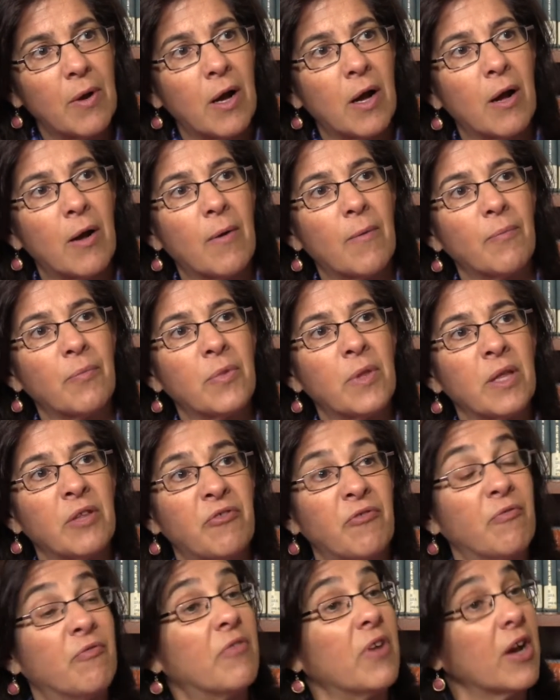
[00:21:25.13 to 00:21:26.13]
Um,
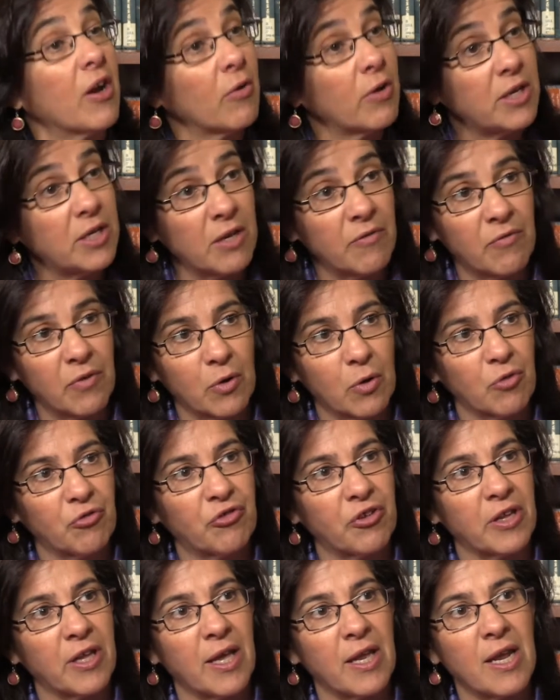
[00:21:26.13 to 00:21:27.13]
it's very difficult
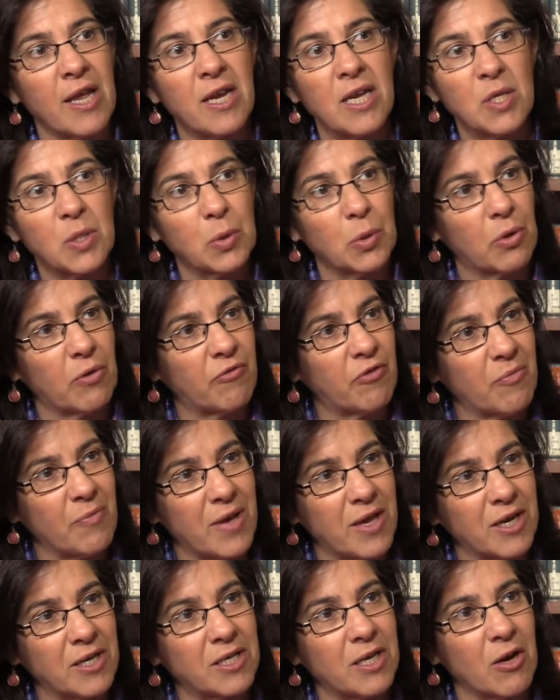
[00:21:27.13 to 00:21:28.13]
to get any sort of
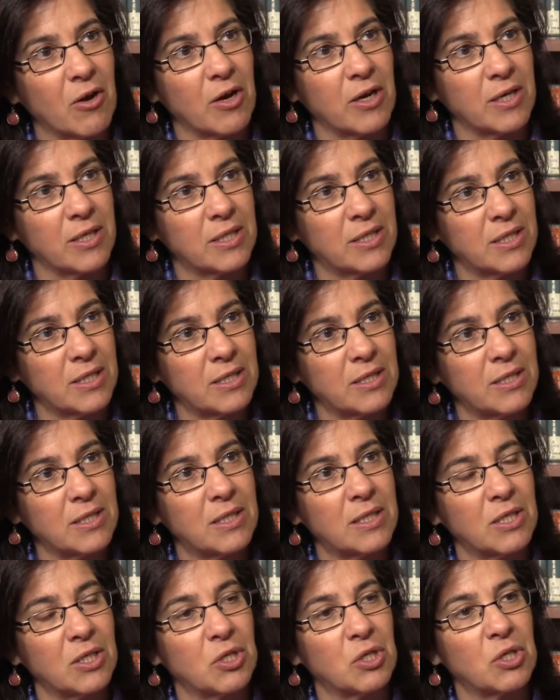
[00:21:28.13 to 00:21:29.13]
humanitarian
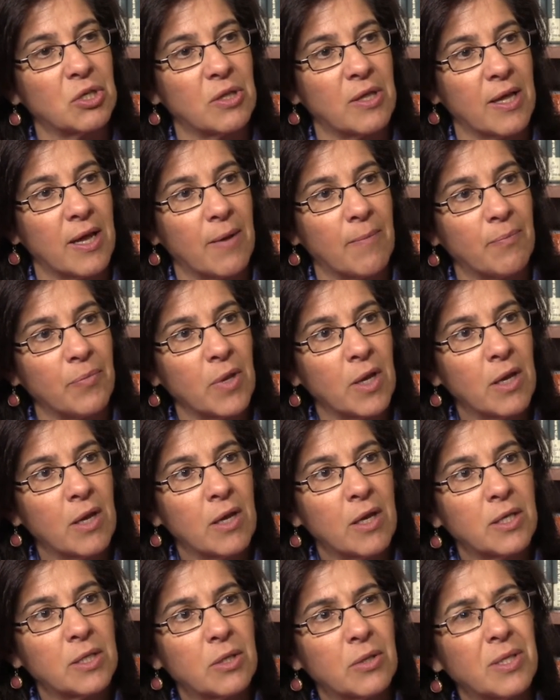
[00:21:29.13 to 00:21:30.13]
assistance into them. Mm
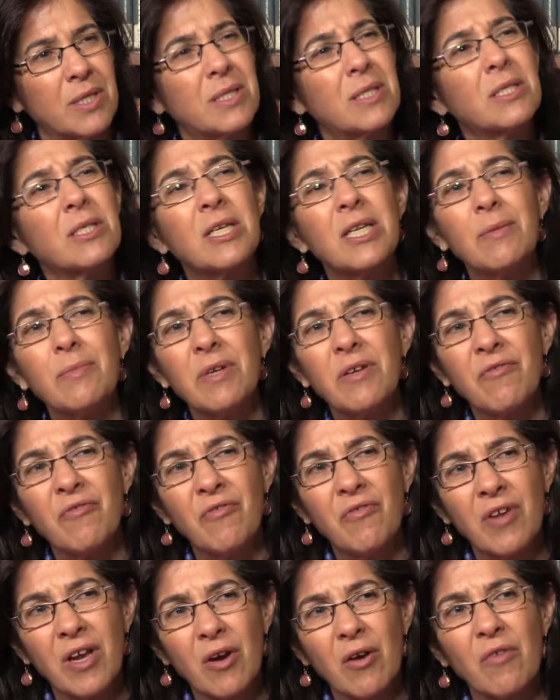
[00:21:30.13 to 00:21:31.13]
-hmm. So this is going to be a
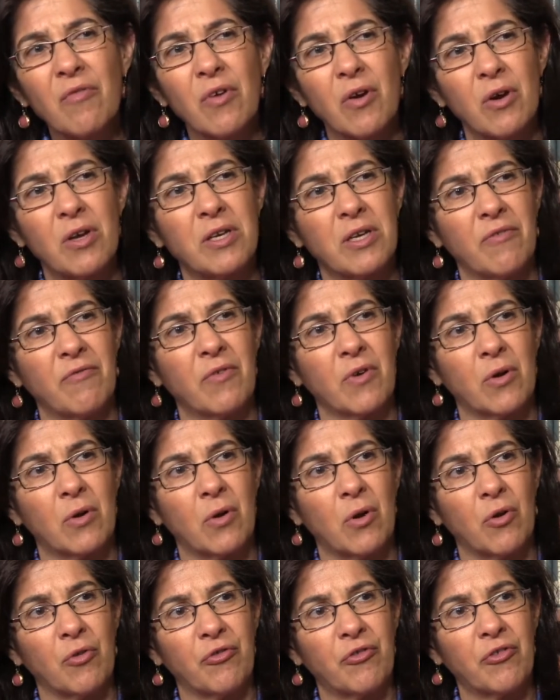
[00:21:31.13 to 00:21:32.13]
very, very
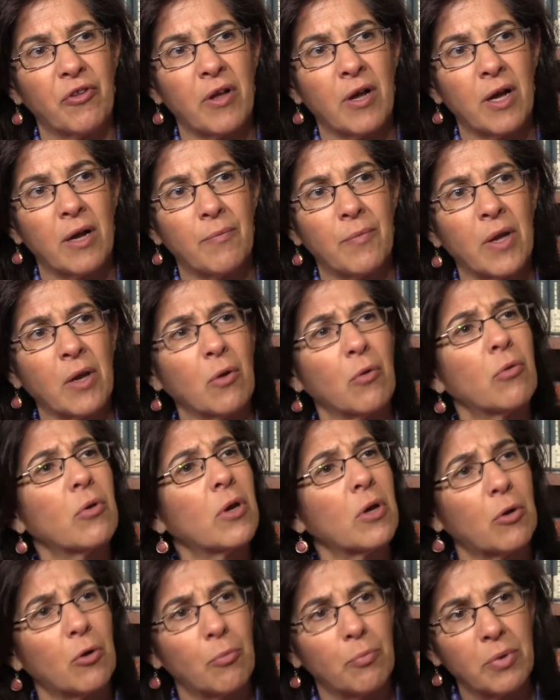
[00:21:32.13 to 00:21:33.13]
difficult um, and
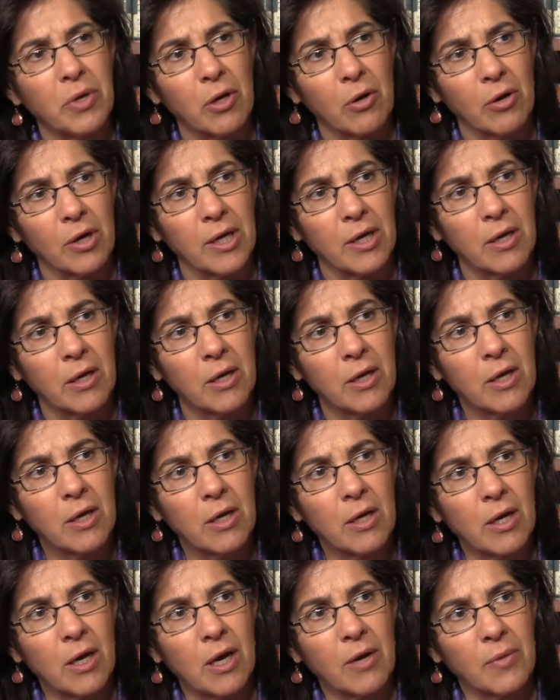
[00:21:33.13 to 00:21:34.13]
critical period
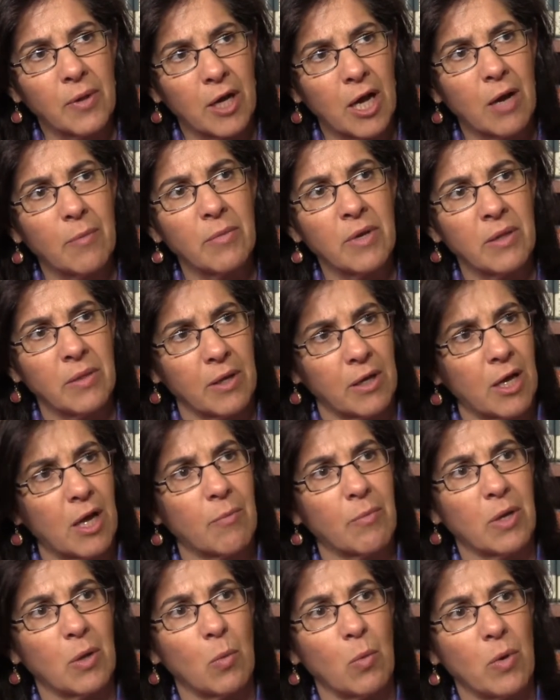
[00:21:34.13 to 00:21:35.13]
yeah. uh, the in the
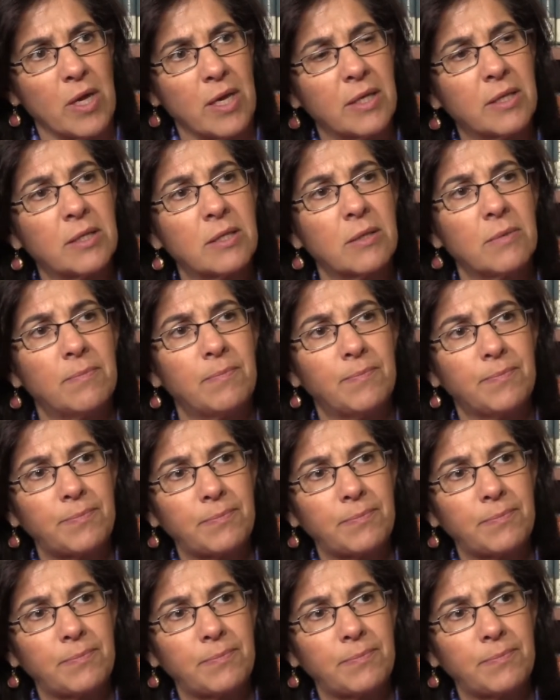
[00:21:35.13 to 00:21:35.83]
coming weeks.